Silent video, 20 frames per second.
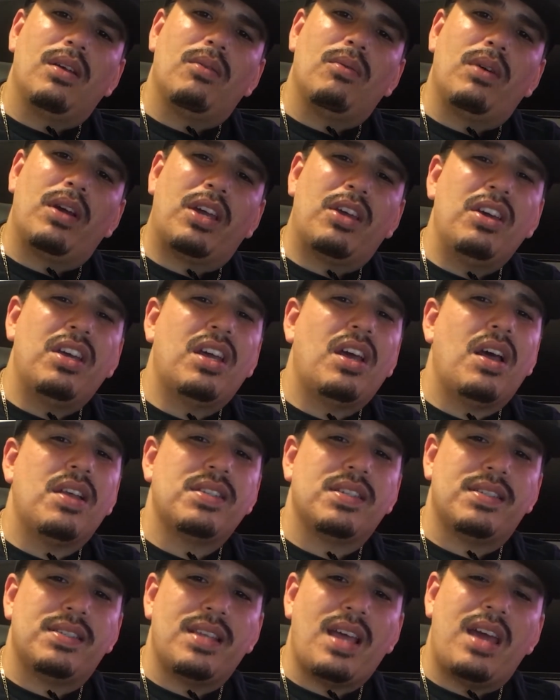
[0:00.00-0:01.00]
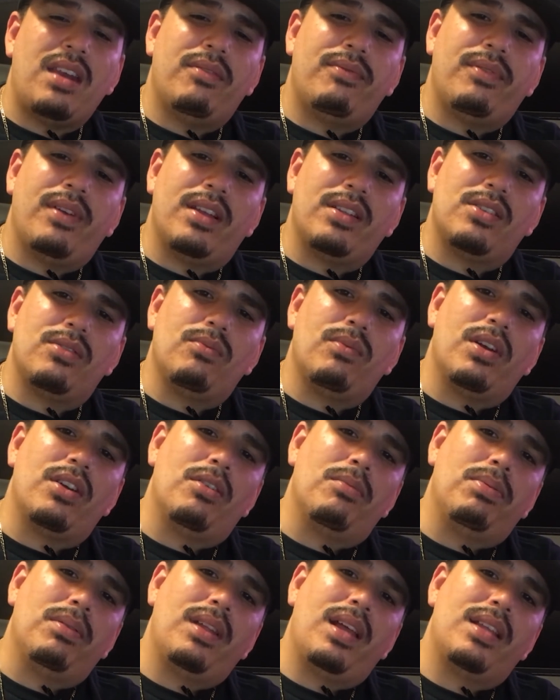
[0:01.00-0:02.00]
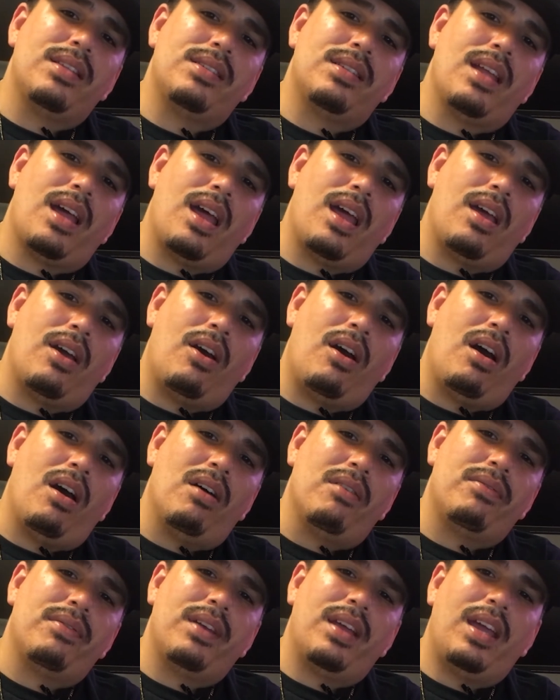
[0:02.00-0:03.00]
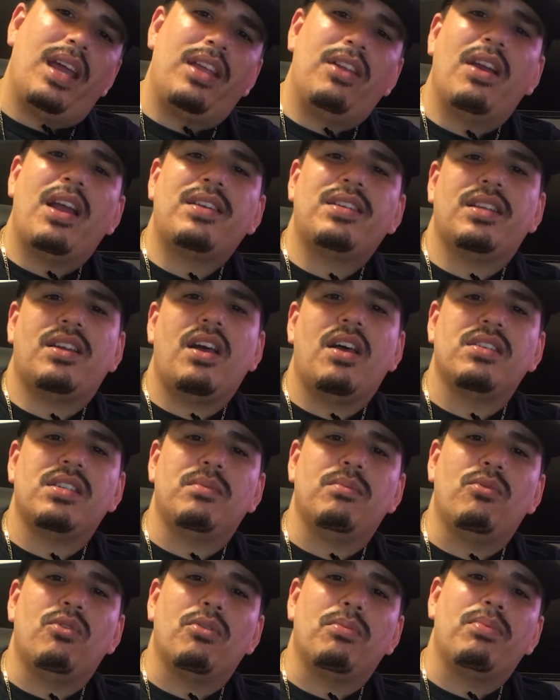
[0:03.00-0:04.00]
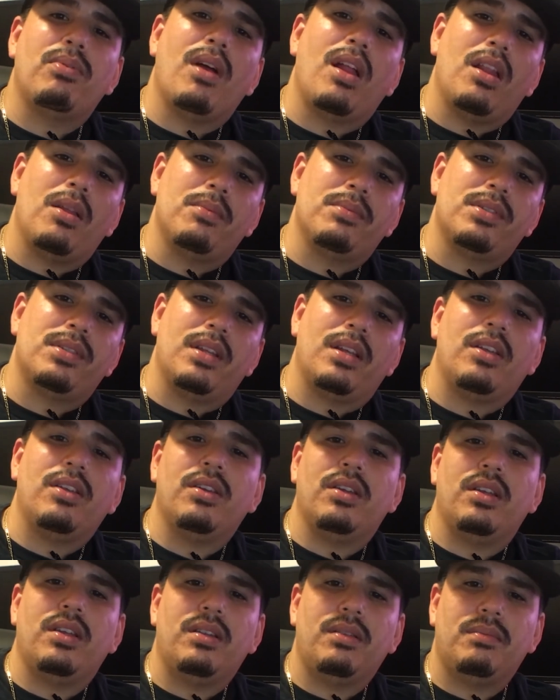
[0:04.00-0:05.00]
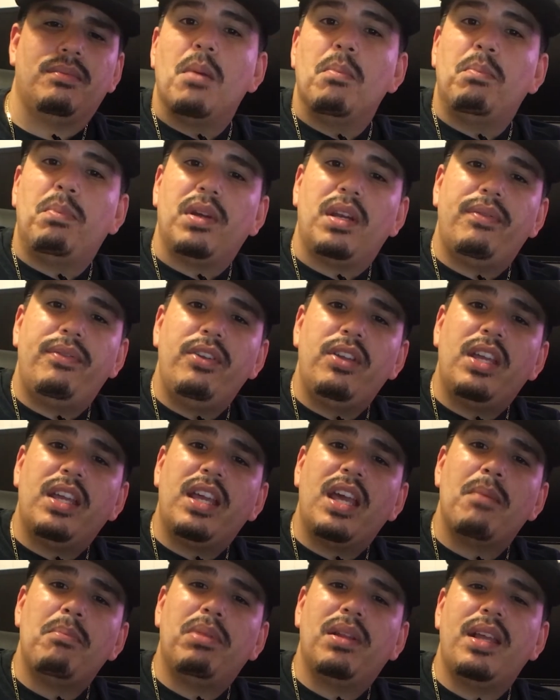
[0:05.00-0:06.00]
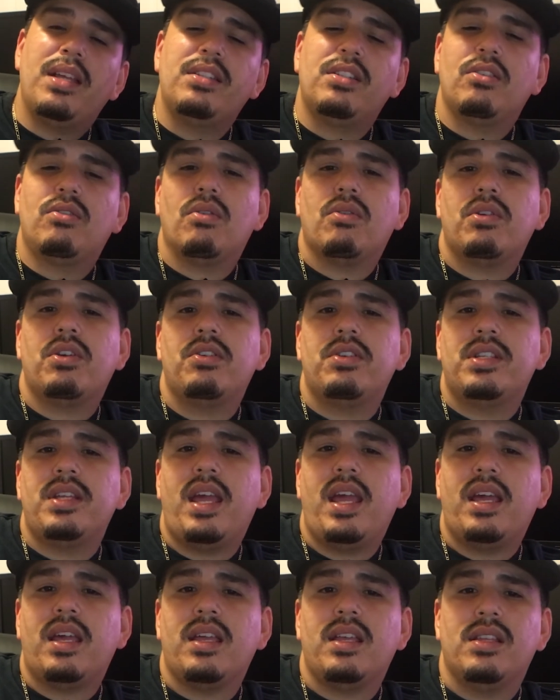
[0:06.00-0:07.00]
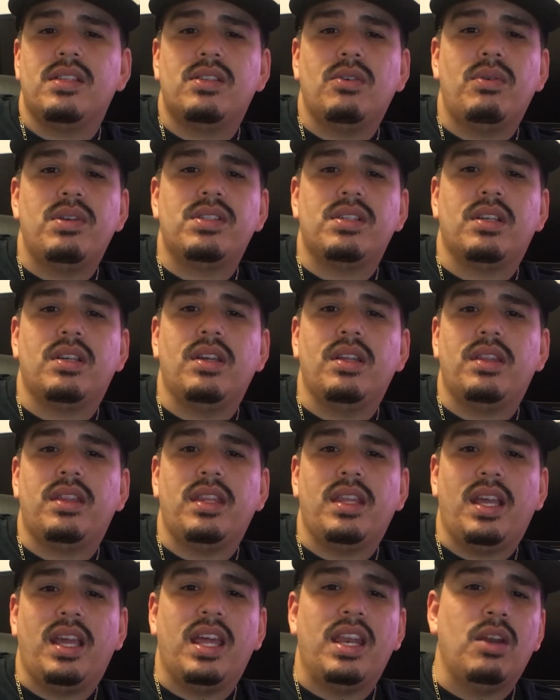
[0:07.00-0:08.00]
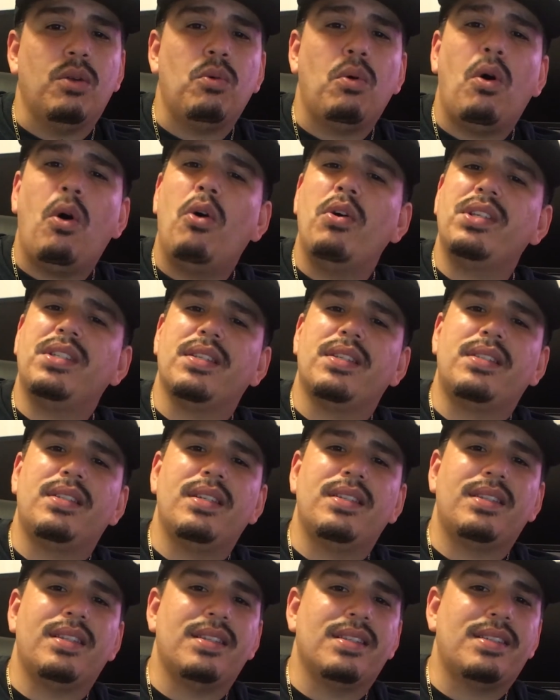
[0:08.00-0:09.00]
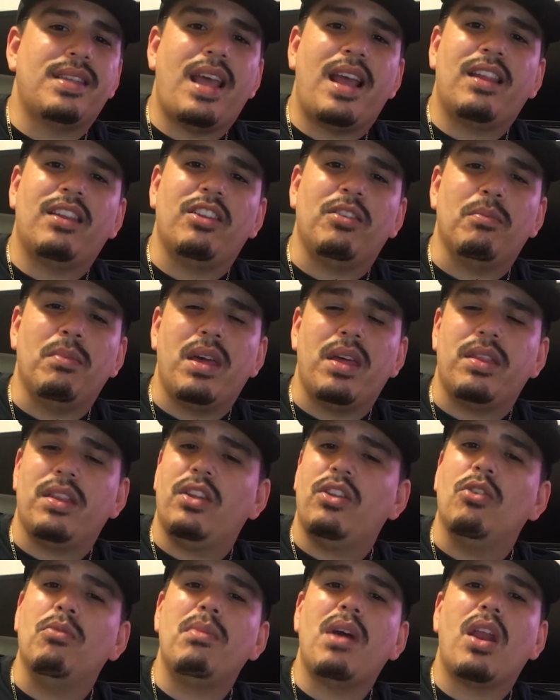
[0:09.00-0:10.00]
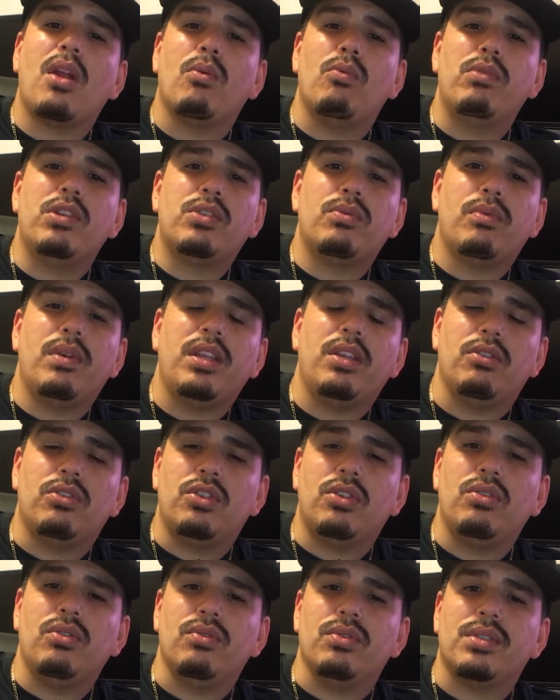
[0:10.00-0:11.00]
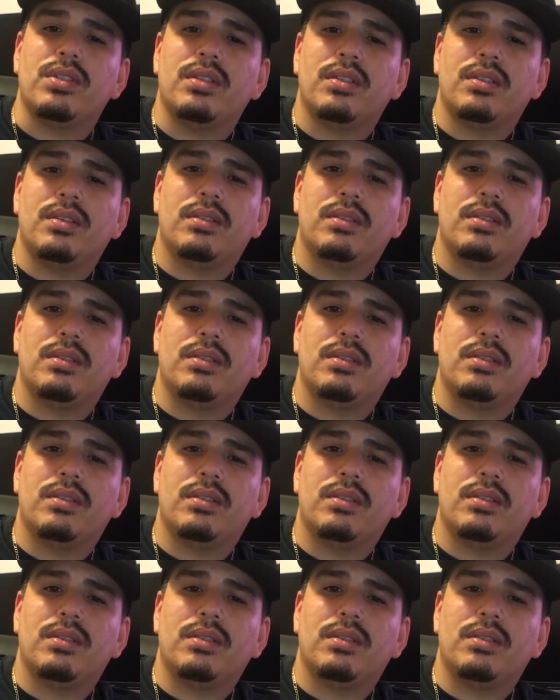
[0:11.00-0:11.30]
it could cause a side effect to where your plants die off and you're actually causing more problems than good. But if you could get plants to grow in your tank, it's always a good thing, and it will always assist in the cycling method, no matter which way you choose.